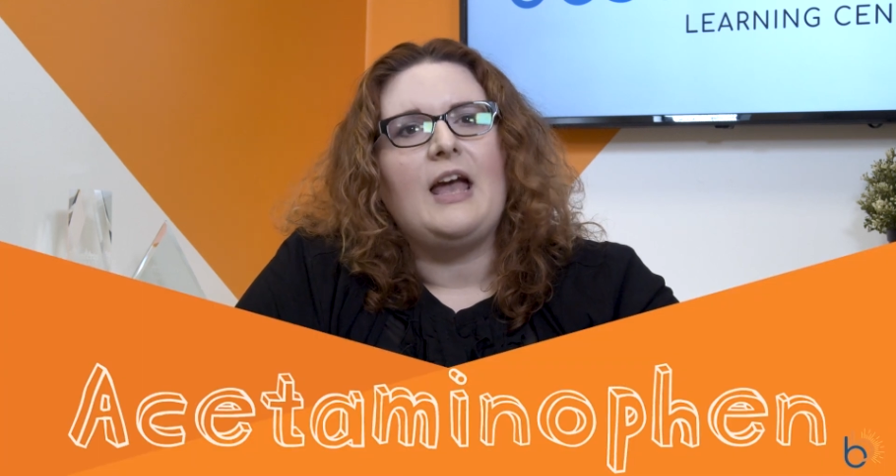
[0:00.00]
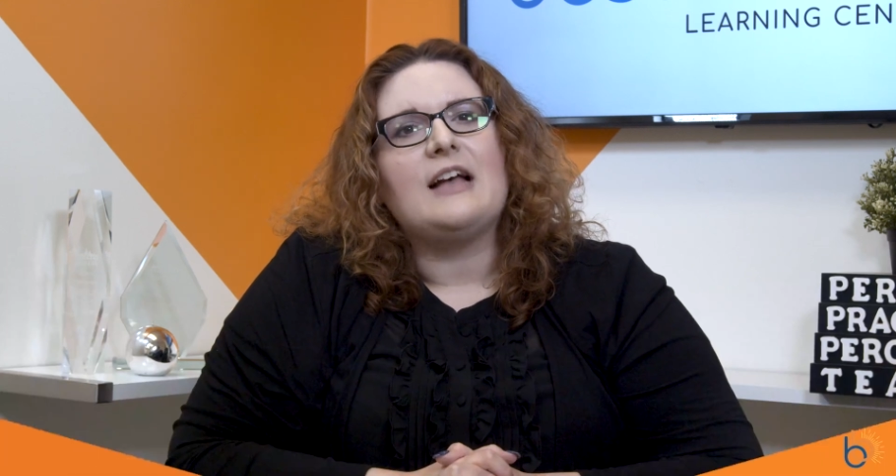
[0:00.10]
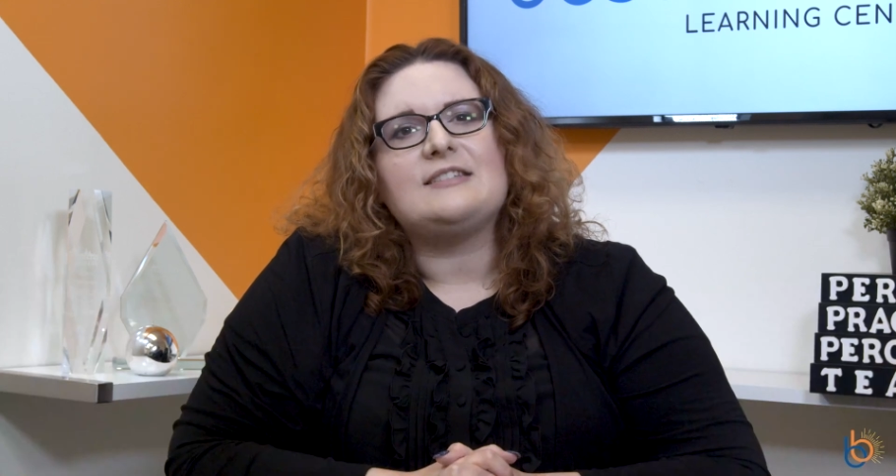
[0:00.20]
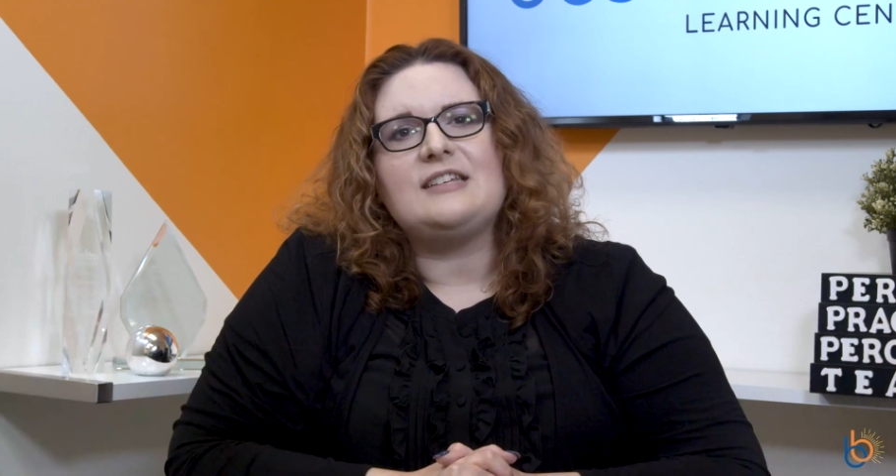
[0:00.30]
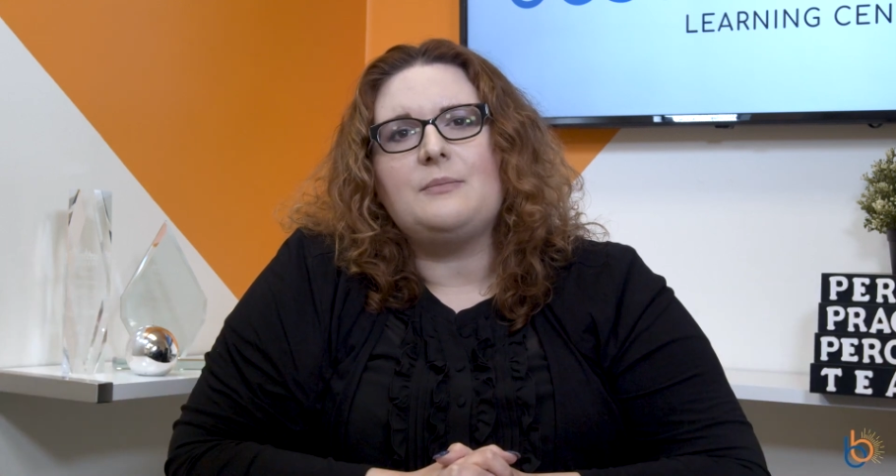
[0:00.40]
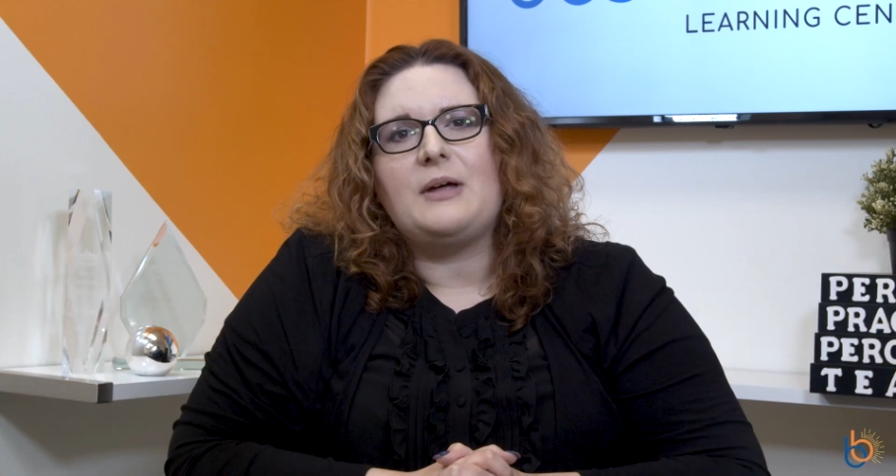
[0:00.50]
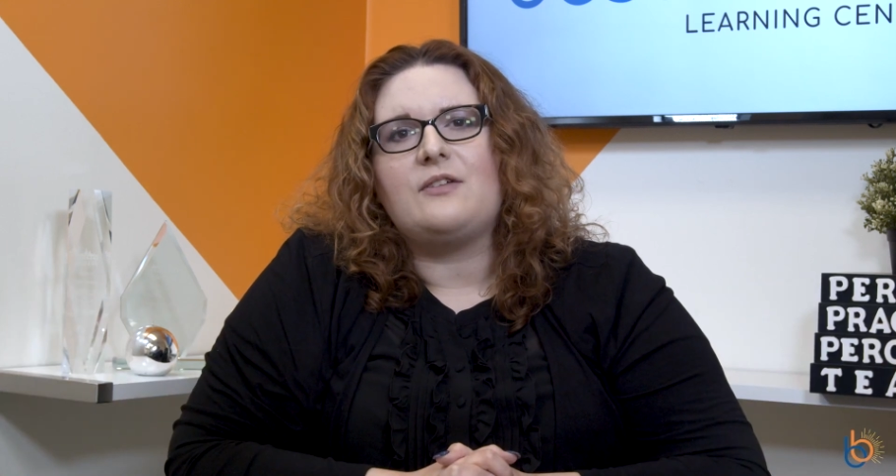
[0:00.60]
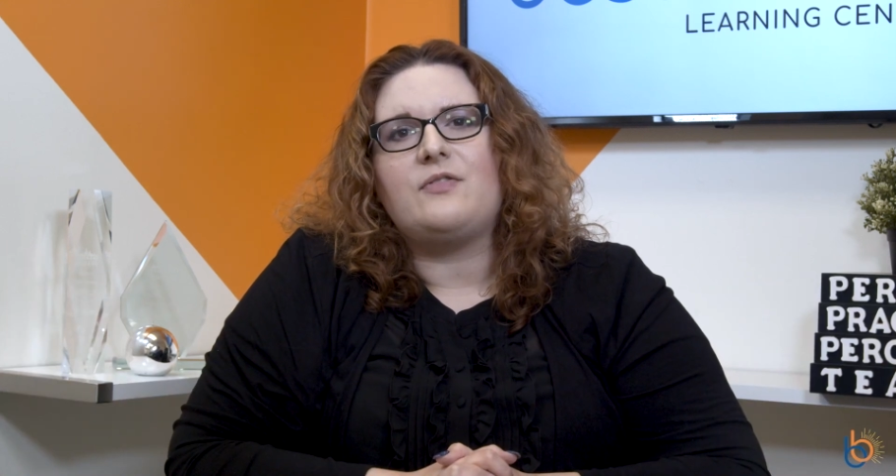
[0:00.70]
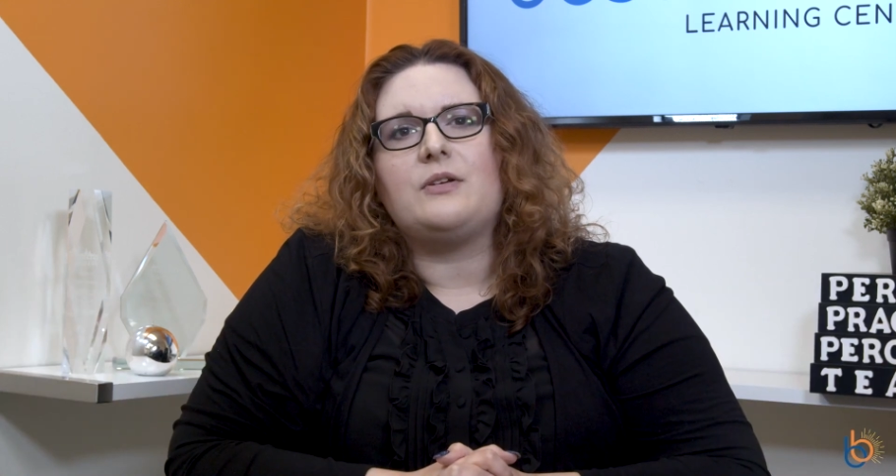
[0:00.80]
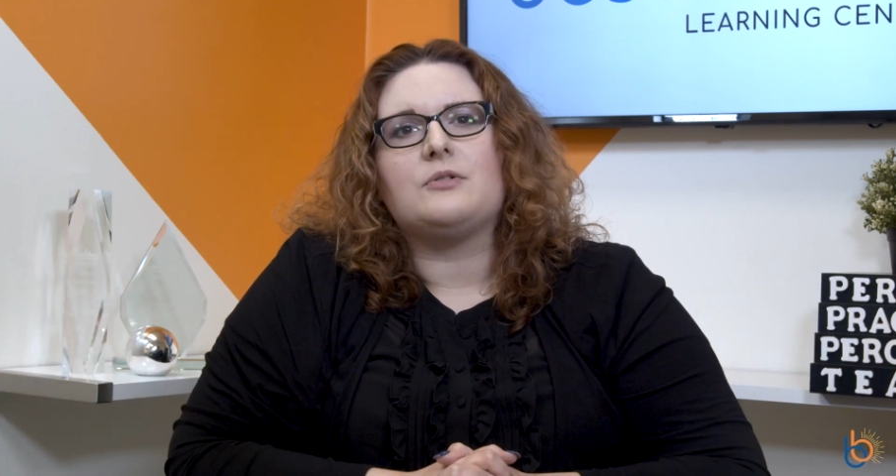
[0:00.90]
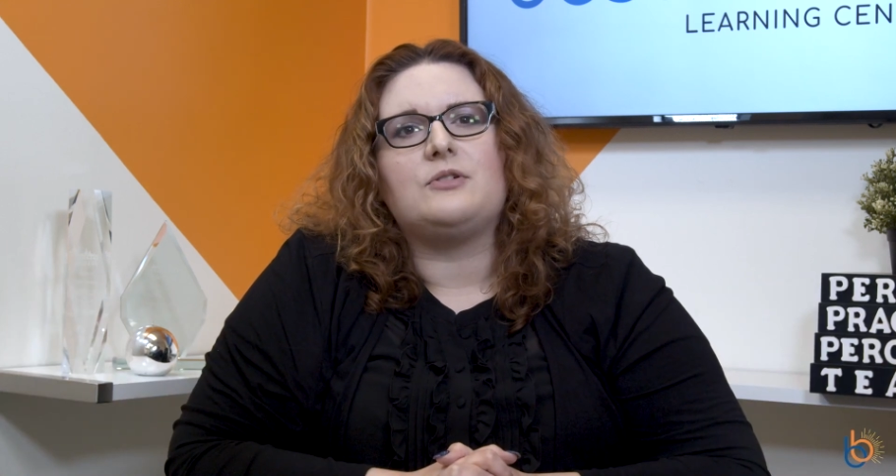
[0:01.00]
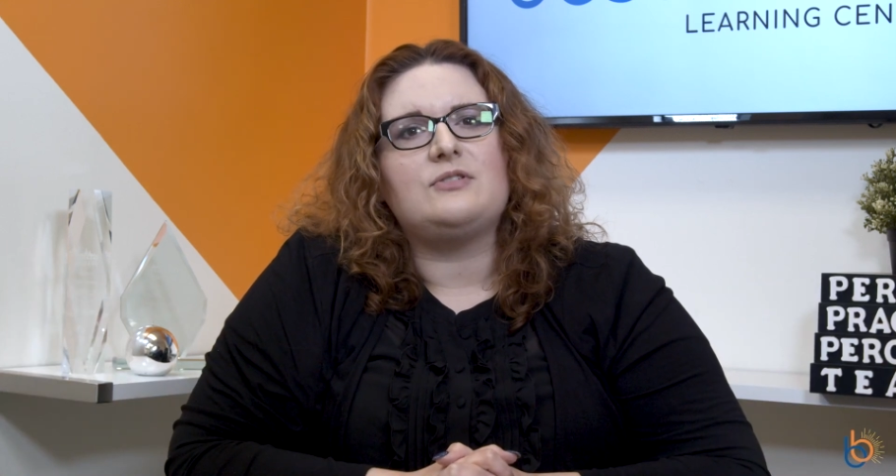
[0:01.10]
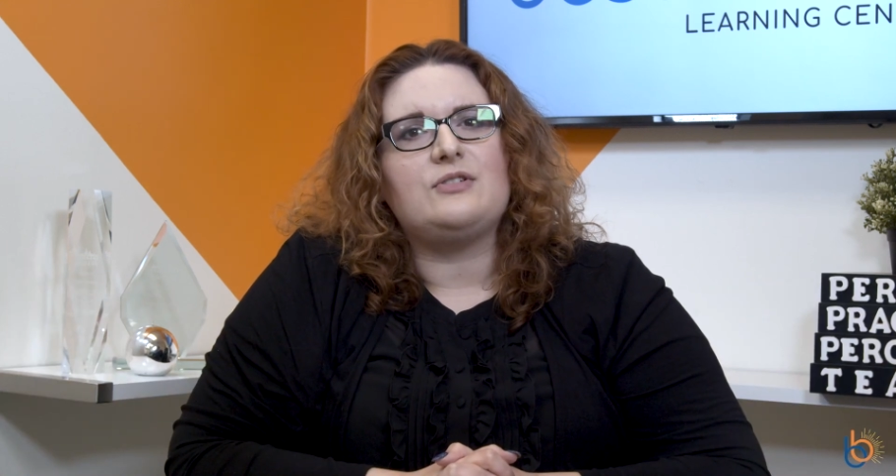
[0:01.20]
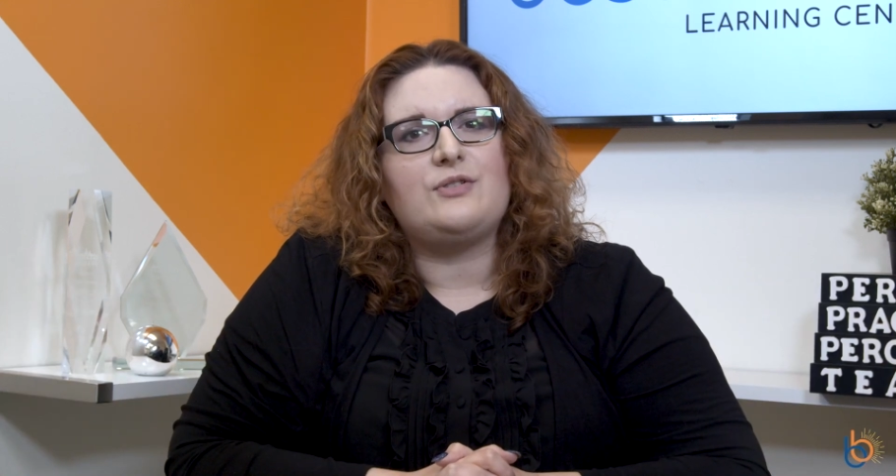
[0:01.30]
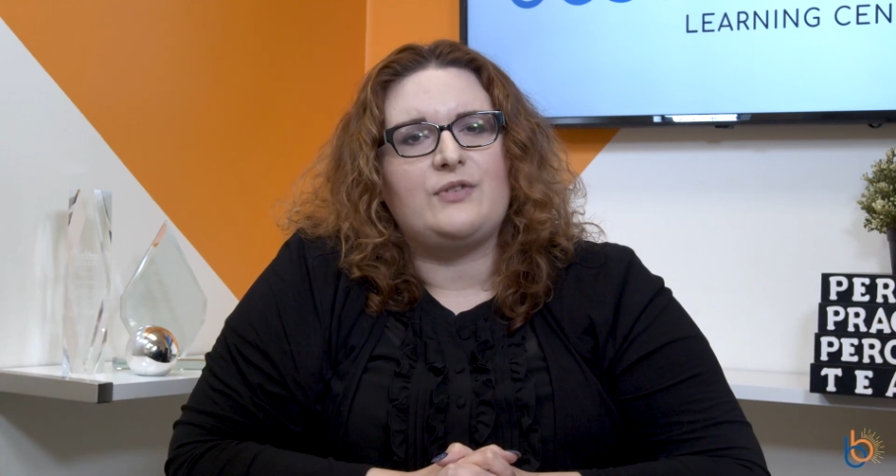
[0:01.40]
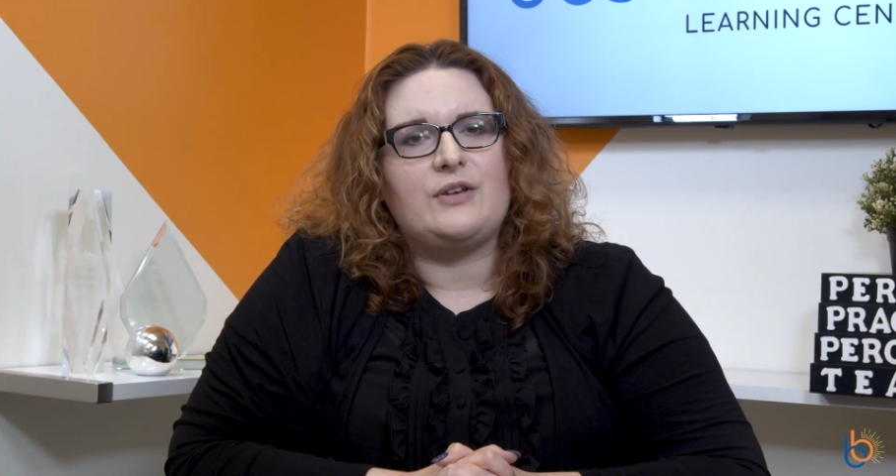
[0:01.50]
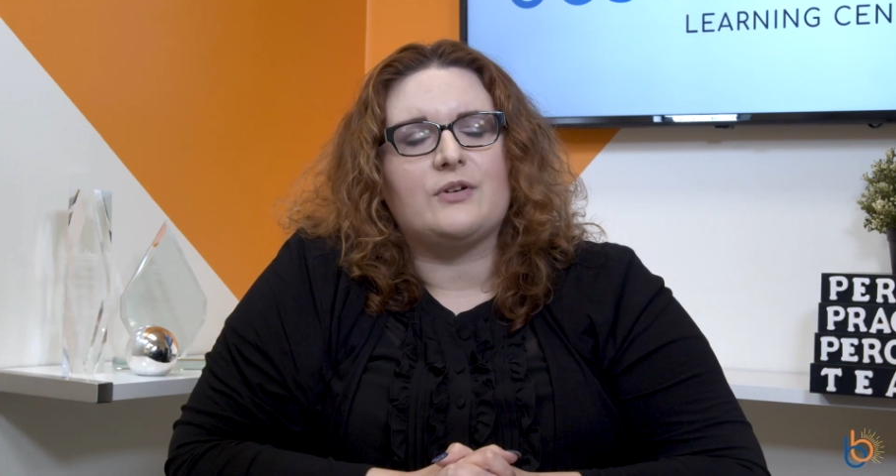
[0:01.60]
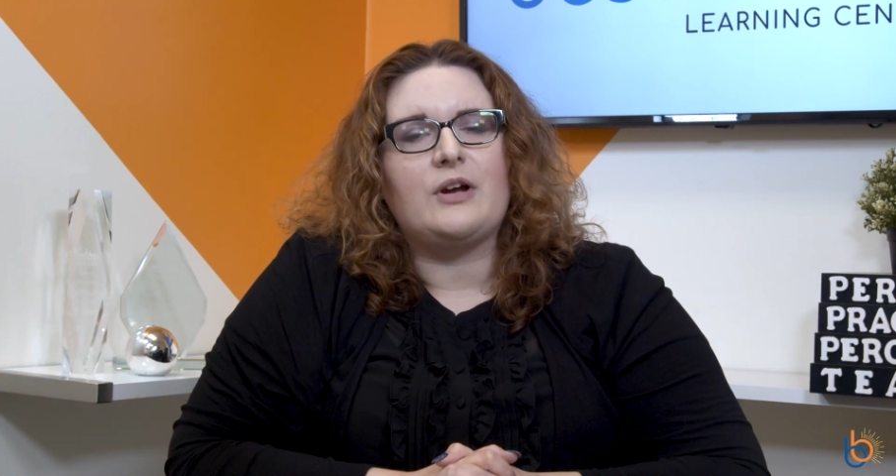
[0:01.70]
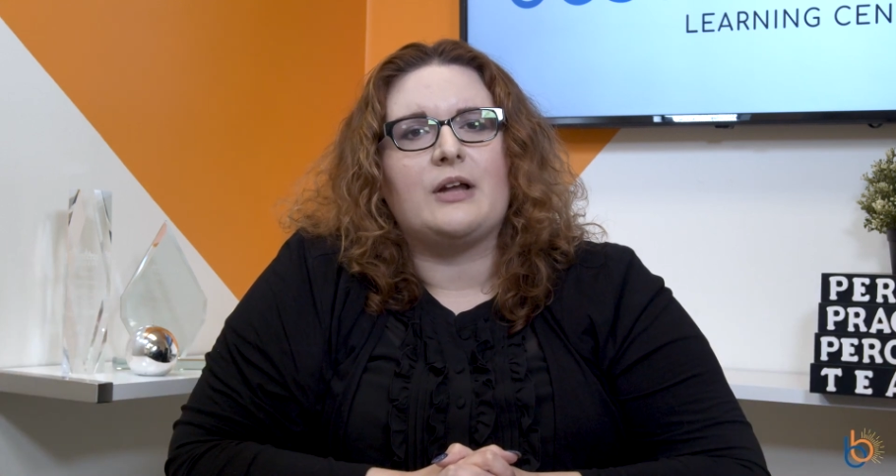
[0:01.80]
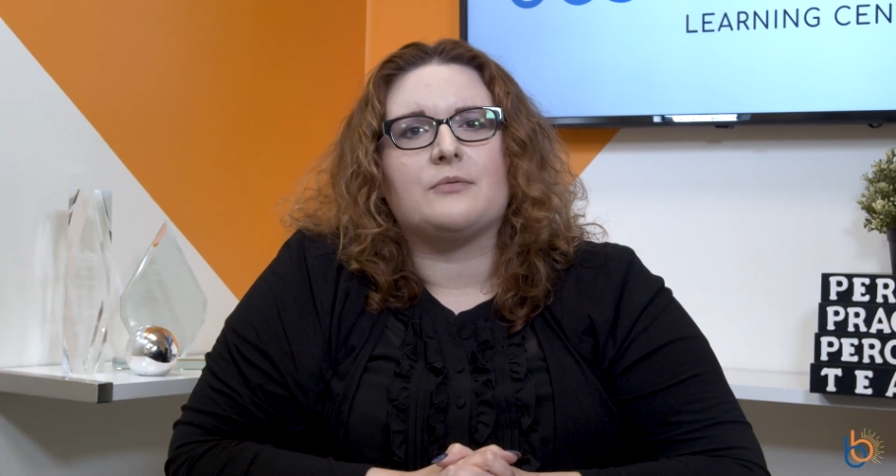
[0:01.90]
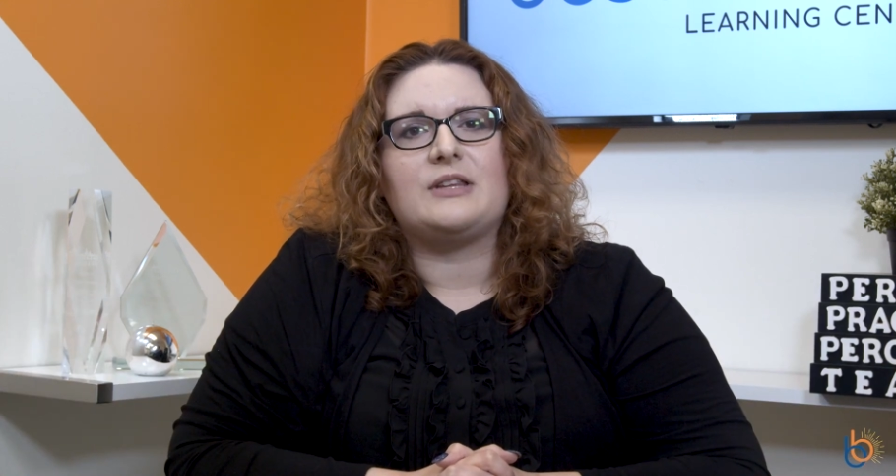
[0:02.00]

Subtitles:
Acetaminophen reduces fever and